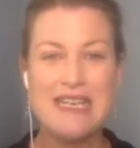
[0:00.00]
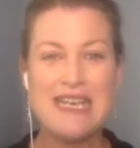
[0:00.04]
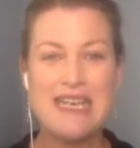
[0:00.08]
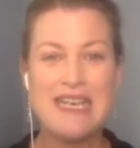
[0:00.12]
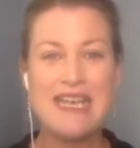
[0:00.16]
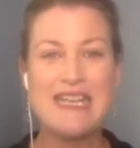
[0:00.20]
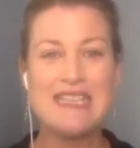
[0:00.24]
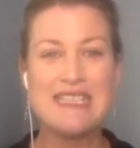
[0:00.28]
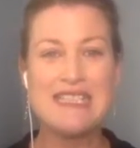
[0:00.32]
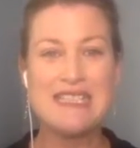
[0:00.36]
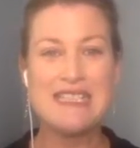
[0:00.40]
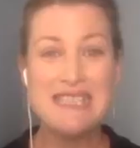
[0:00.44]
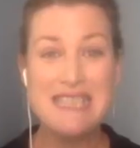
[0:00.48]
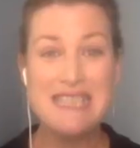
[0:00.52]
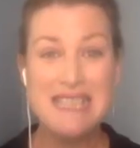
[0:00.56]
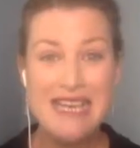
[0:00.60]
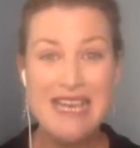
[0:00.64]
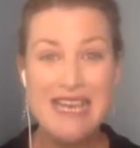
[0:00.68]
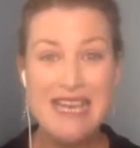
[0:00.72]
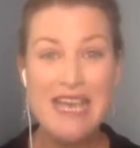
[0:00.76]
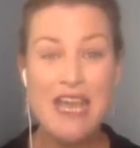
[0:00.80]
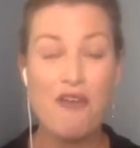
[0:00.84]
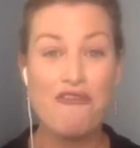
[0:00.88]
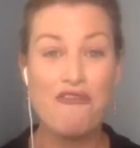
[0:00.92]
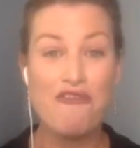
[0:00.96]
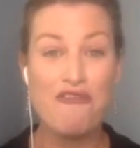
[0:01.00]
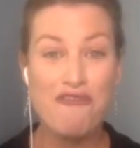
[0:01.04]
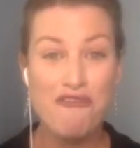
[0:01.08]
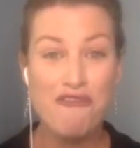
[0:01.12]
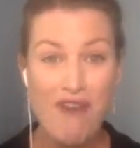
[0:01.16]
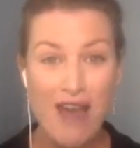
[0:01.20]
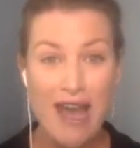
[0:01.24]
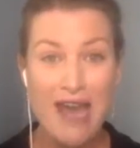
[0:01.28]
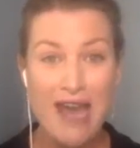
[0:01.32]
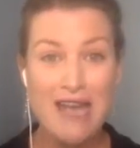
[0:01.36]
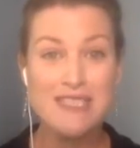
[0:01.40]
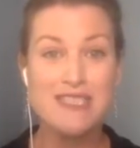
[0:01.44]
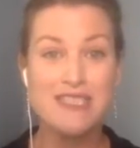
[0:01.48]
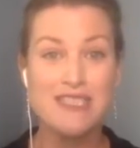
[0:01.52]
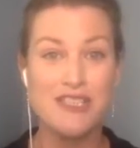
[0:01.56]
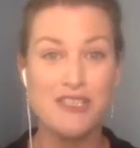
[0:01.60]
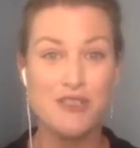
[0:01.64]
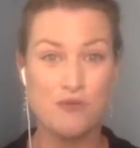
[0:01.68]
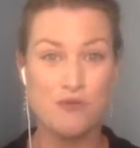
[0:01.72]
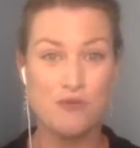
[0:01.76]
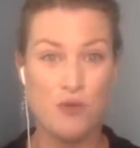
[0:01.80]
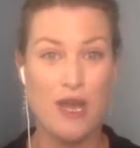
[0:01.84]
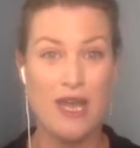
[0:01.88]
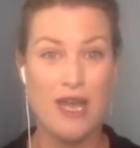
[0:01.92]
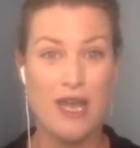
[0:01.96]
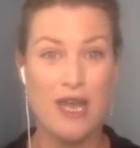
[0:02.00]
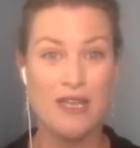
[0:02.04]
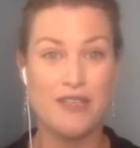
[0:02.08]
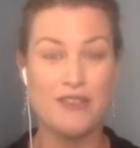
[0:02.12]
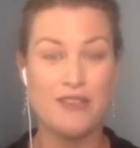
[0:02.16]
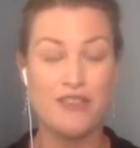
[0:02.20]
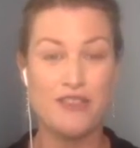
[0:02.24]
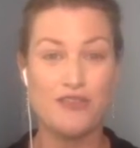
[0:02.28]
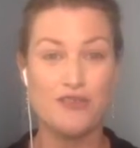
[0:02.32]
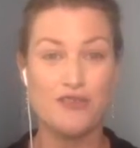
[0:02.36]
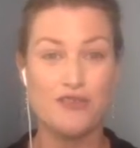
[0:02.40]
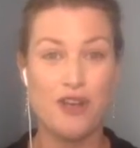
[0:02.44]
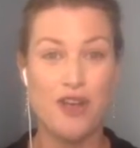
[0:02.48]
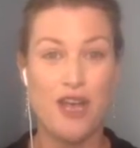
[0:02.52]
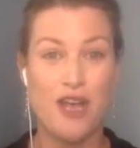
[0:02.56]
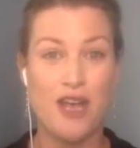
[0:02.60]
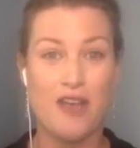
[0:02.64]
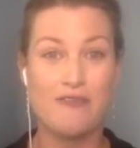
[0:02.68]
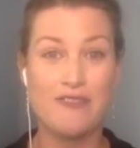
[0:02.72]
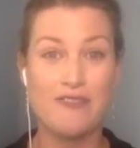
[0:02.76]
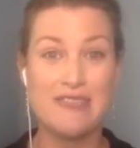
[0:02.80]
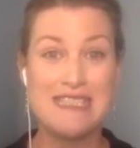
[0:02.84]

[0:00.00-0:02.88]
it is the fastest way to drive